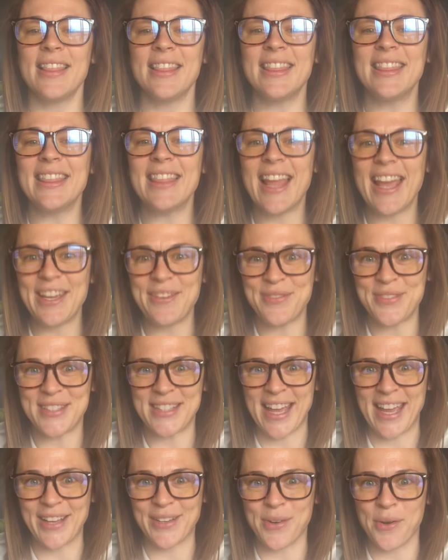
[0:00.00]
Life
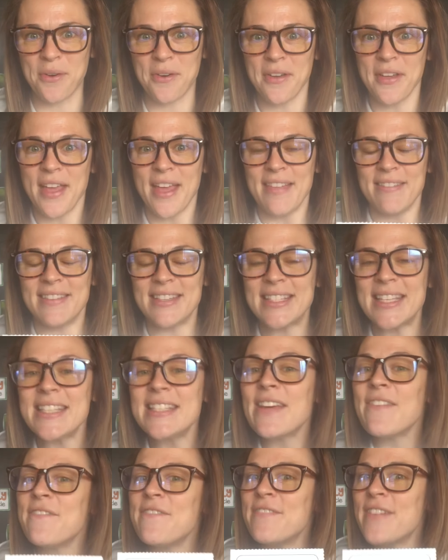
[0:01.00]
cycle. This is
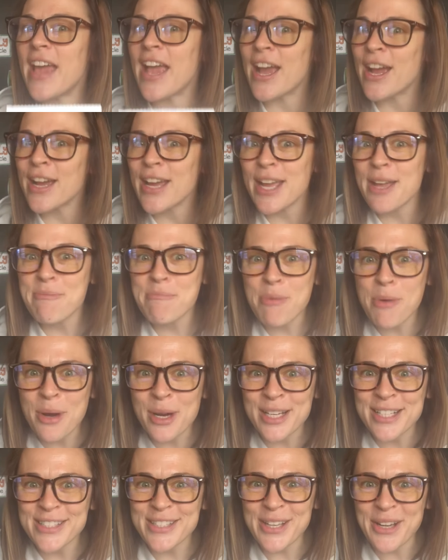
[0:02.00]
a very
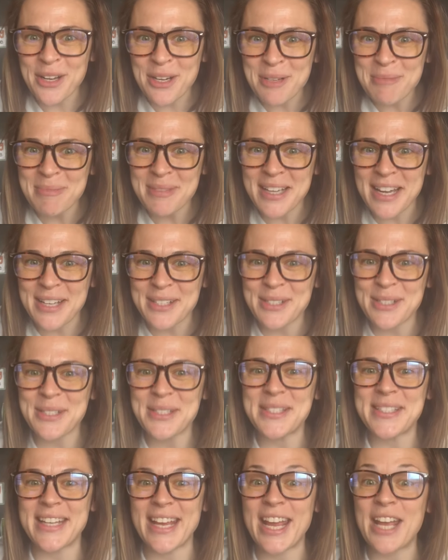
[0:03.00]
important term to
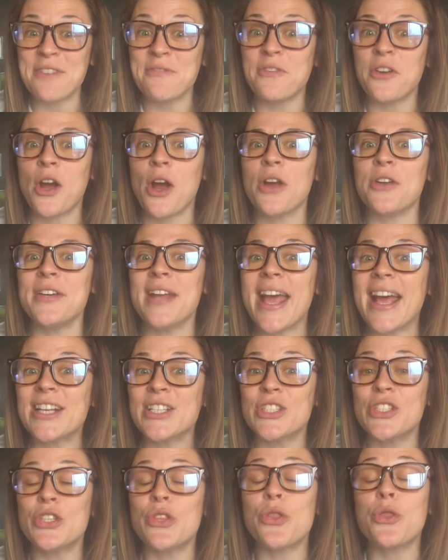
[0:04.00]
understand for our
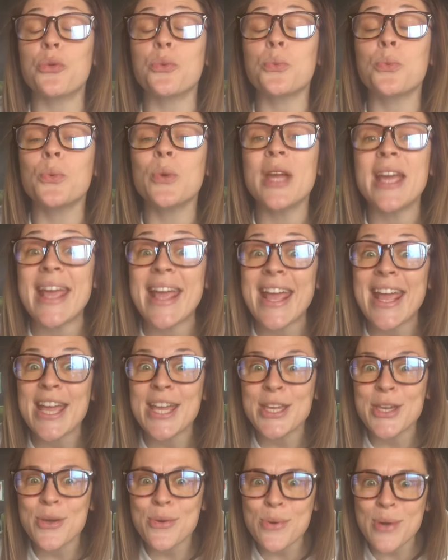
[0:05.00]
next
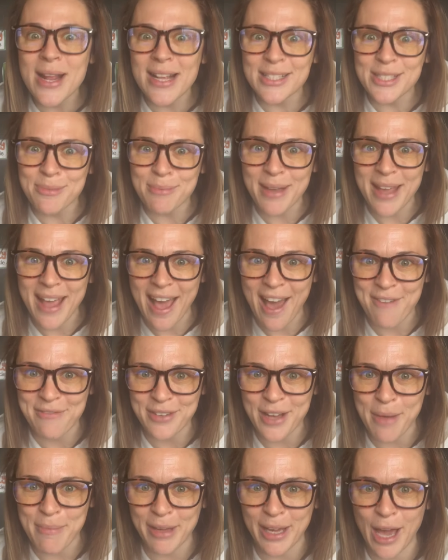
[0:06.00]
3 units we have
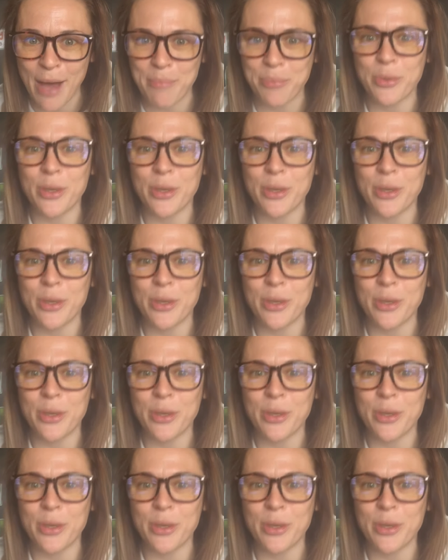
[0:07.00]
coming up.